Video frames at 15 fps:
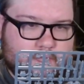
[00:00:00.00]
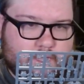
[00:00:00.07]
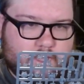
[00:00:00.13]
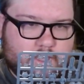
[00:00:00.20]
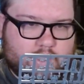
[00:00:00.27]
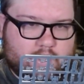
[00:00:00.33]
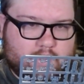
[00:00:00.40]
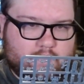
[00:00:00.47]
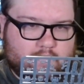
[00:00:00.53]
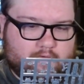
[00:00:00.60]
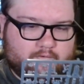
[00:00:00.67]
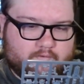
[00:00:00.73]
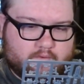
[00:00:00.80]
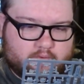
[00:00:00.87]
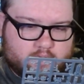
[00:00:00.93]
have
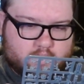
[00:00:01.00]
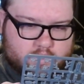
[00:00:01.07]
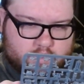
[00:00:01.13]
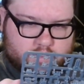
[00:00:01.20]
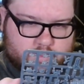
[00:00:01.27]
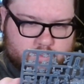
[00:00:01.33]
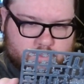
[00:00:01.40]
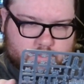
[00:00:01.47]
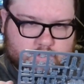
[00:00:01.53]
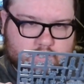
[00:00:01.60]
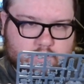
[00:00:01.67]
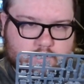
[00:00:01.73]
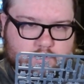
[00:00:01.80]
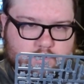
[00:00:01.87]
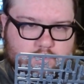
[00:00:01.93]

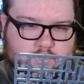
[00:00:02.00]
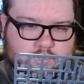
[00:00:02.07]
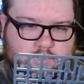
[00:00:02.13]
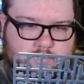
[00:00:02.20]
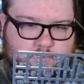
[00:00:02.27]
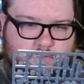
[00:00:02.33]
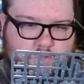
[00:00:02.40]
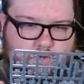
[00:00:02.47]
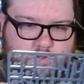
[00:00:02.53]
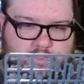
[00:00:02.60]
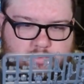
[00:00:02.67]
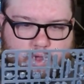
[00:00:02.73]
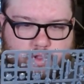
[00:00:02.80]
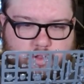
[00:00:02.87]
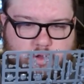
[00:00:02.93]
some other
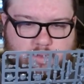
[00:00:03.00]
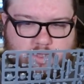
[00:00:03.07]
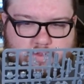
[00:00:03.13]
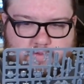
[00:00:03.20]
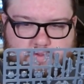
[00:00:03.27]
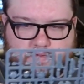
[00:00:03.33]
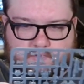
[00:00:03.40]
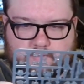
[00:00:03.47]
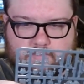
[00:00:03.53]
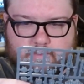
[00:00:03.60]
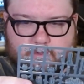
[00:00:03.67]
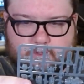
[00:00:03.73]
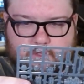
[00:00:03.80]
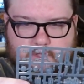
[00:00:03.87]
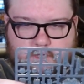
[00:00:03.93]
smaller pieces,
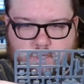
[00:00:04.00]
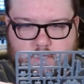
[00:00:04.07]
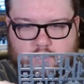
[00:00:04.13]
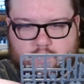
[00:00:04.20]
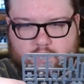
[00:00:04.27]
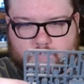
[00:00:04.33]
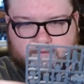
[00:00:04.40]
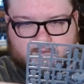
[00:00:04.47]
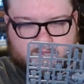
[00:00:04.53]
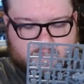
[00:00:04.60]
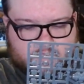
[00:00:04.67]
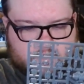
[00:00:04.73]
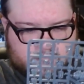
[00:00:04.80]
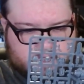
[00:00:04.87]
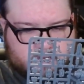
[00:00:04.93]
things like
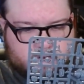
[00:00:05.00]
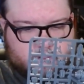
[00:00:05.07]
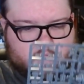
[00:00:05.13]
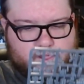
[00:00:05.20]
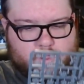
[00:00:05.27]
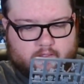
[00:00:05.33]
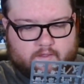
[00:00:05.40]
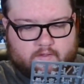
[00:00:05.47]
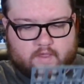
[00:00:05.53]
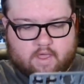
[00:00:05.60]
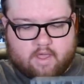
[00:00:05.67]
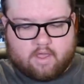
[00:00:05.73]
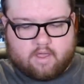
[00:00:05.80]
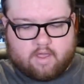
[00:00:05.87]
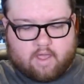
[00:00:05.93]
that. A lot of these.
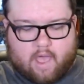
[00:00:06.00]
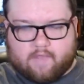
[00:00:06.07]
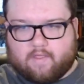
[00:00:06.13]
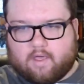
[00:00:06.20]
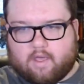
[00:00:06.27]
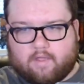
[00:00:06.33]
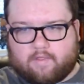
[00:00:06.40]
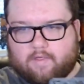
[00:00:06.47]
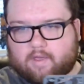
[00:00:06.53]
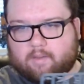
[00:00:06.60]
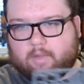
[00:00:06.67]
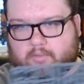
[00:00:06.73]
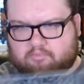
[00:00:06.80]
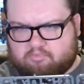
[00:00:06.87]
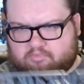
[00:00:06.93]
And the thing
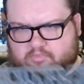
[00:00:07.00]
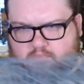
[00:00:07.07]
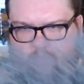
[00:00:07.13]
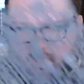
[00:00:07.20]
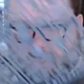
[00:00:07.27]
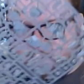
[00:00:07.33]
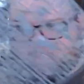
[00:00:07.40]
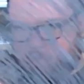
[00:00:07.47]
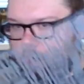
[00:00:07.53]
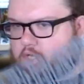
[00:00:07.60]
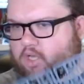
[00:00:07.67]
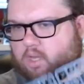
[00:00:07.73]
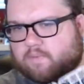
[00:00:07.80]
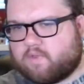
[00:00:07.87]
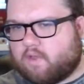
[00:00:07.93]
about the Games
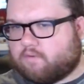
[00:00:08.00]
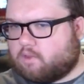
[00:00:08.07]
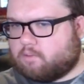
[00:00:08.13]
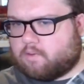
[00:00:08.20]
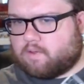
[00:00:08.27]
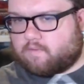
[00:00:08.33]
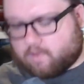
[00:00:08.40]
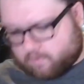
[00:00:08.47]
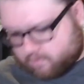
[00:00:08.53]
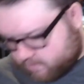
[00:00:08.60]
Workshop stuff, and specifically